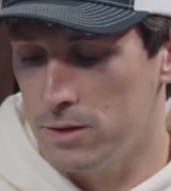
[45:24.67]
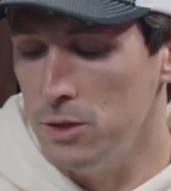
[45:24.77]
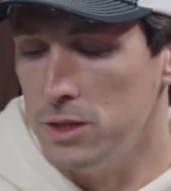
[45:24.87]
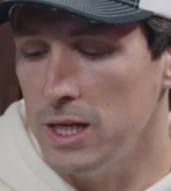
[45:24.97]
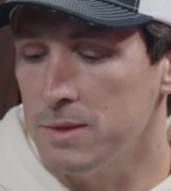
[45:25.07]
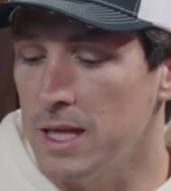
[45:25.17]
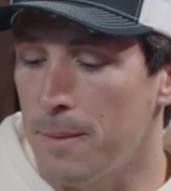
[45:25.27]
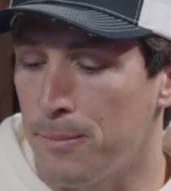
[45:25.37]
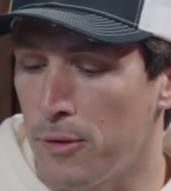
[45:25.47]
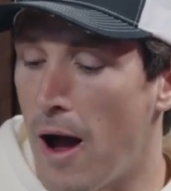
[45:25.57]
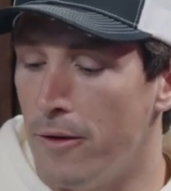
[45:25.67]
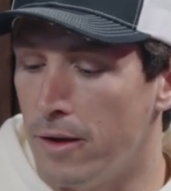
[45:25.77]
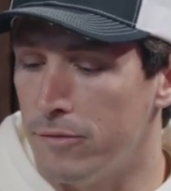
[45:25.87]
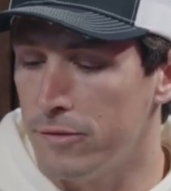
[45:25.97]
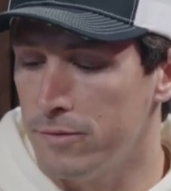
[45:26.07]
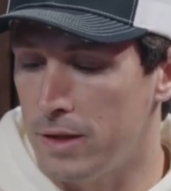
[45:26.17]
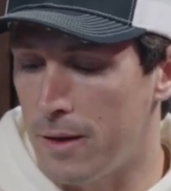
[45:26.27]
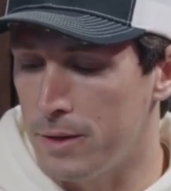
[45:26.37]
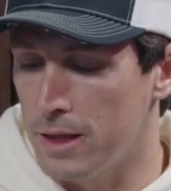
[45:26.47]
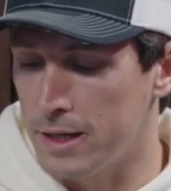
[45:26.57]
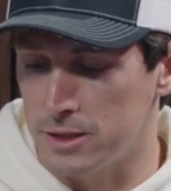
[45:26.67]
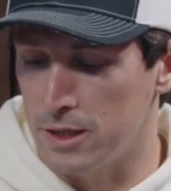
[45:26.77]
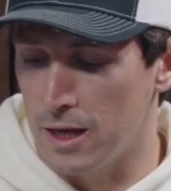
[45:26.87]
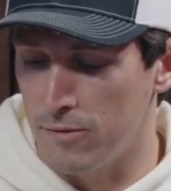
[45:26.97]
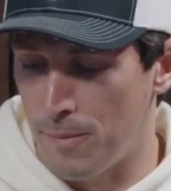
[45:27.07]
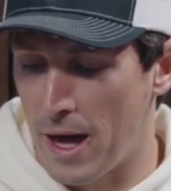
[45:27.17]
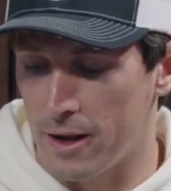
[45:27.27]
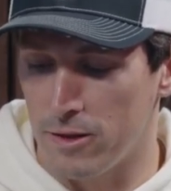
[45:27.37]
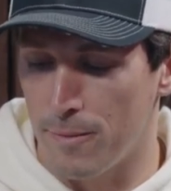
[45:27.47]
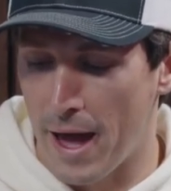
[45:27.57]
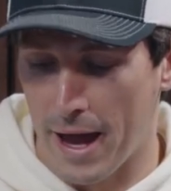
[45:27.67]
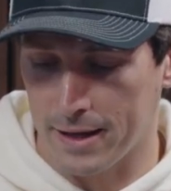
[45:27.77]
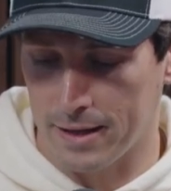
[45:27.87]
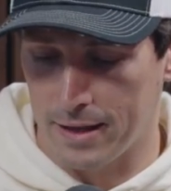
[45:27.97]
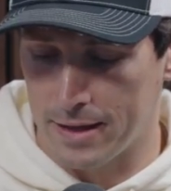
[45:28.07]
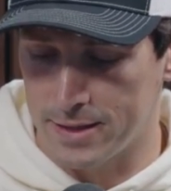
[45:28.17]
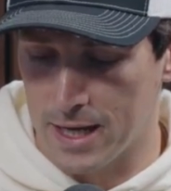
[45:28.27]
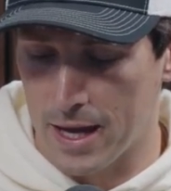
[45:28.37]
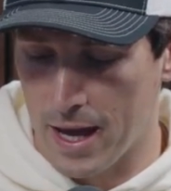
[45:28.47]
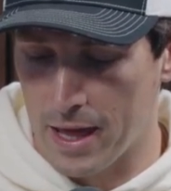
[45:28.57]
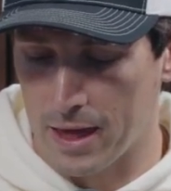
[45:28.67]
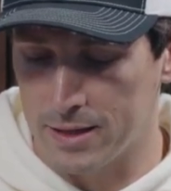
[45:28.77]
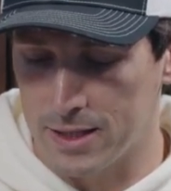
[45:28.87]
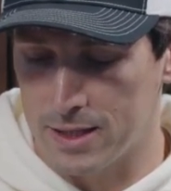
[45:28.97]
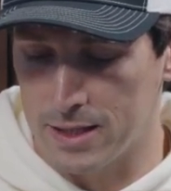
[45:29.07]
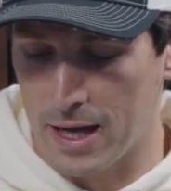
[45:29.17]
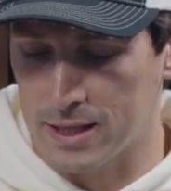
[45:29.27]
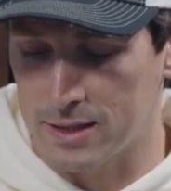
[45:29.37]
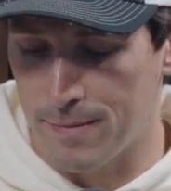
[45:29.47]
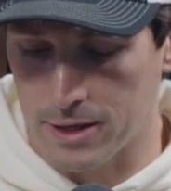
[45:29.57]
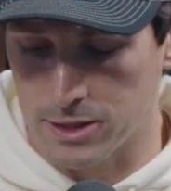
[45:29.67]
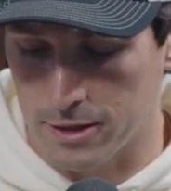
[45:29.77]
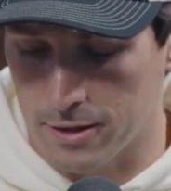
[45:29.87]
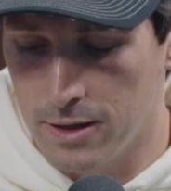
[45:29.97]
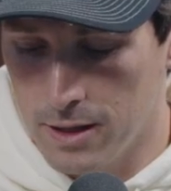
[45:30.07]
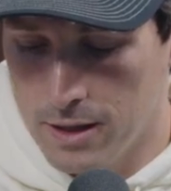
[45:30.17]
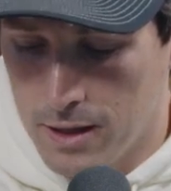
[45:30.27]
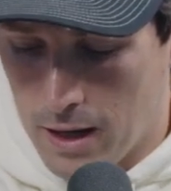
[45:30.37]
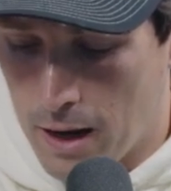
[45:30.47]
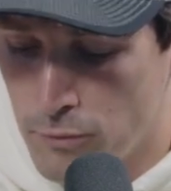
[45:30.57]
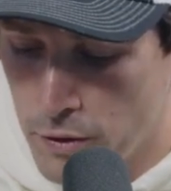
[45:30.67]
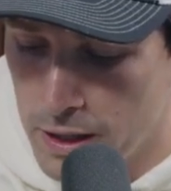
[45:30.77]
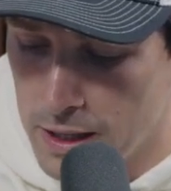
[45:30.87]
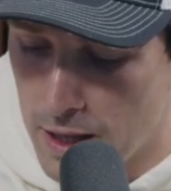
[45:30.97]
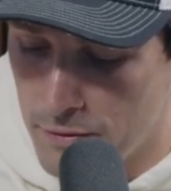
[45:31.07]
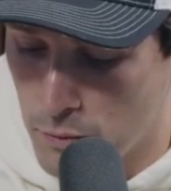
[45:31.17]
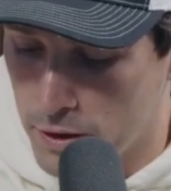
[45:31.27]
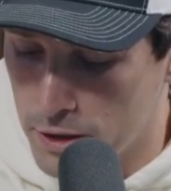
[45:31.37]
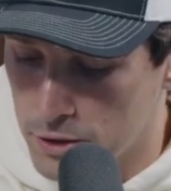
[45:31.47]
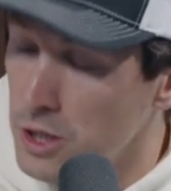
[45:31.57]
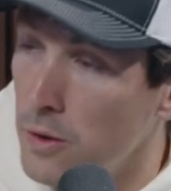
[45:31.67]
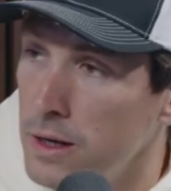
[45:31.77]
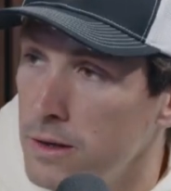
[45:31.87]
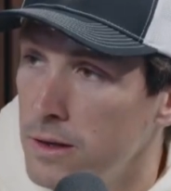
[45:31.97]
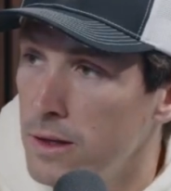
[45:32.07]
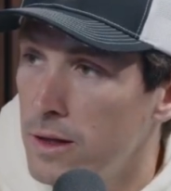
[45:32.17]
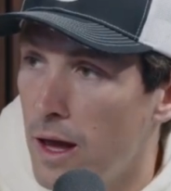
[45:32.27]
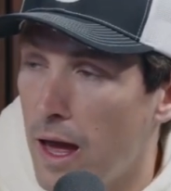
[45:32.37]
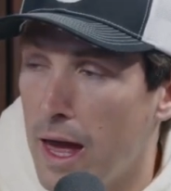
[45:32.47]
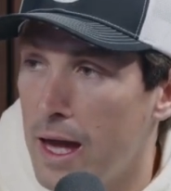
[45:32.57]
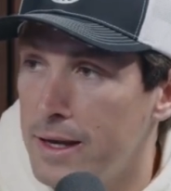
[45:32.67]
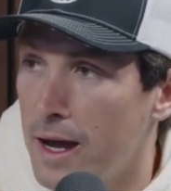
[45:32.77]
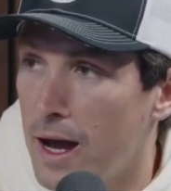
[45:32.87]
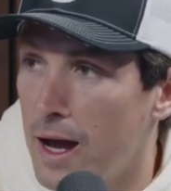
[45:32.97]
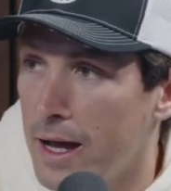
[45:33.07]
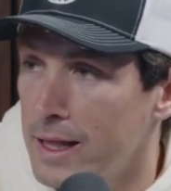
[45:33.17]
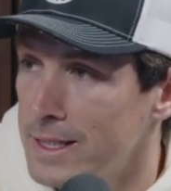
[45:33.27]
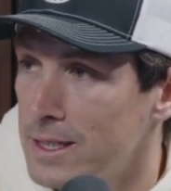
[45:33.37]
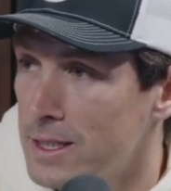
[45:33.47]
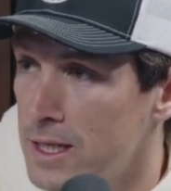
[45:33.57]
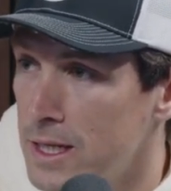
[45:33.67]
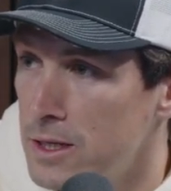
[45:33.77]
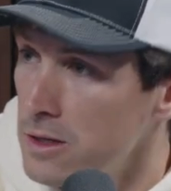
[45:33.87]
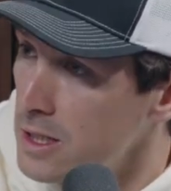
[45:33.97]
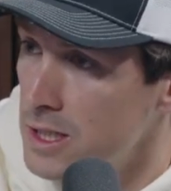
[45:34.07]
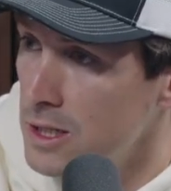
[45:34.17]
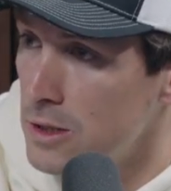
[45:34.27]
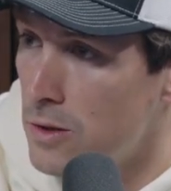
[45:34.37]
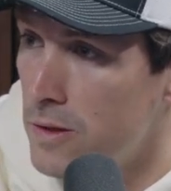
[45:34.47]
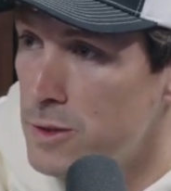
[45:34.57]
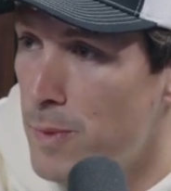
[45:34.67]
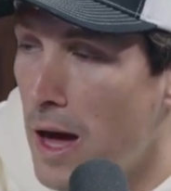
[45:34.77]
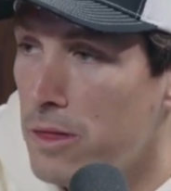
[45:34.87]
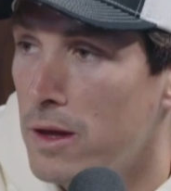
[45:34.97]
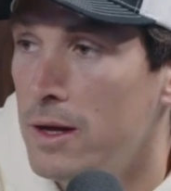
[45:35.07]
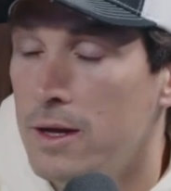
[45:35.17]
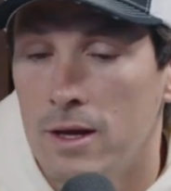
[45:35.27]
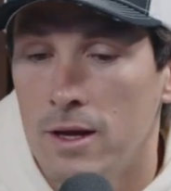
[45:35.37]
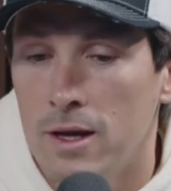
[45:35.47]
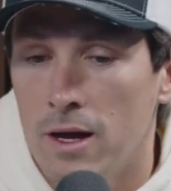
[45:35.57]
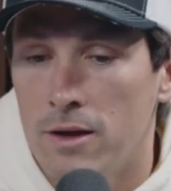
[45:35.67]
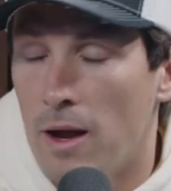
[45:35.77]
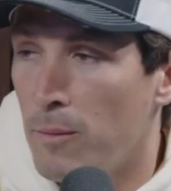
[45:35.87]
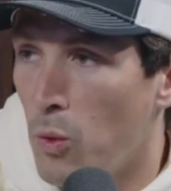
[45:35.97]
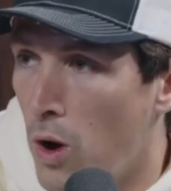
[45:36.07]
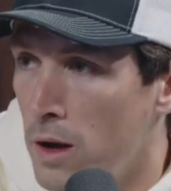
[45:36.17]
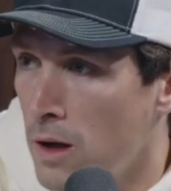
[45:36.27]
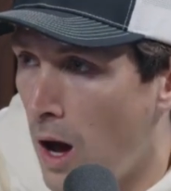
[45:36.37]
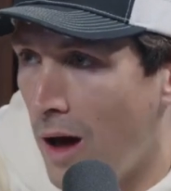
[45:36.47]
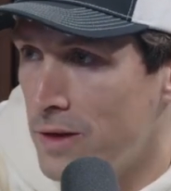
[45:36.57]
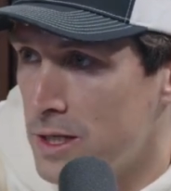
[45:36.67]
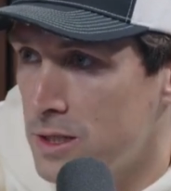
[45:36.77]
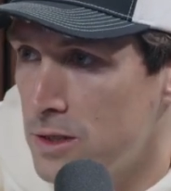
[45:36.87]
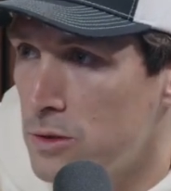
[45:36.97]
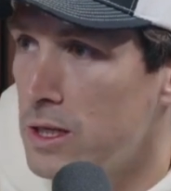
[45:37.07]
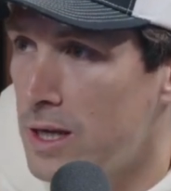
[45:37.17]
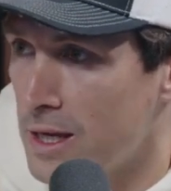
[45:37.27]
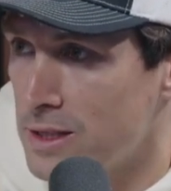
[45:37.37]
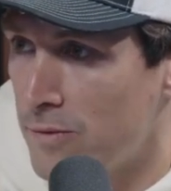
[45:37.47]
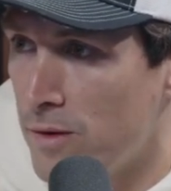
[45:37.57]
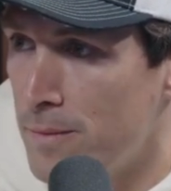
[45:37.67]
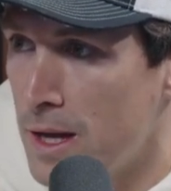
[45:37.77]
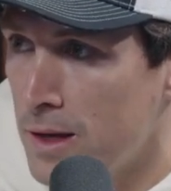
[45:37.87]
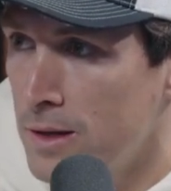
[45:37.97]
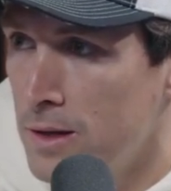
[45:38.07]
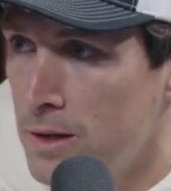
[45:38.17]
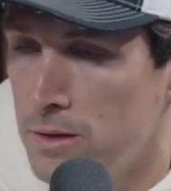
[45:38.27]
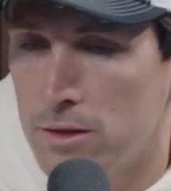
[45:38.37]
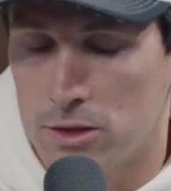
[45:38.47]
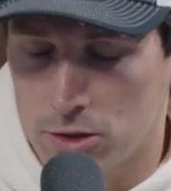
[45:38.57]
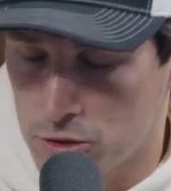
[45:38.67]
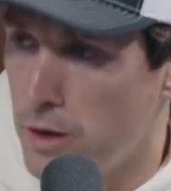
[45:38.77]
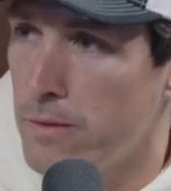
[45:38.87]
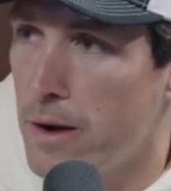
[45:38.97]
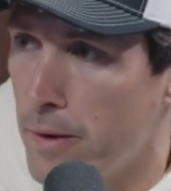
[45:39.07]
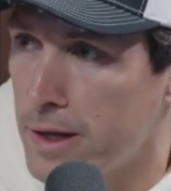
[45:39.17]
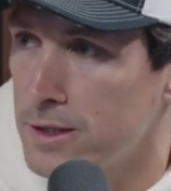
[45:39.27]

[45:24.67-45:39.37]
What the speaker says: 2 teams that I'm proud of, that I would like to give a pat on the back and say, heading into the next semester, I'm really loving what you're doing, and I'd like to see you continue on this path. Number 1, obvious, you could have guessed it from me, the Detroit Red Wings.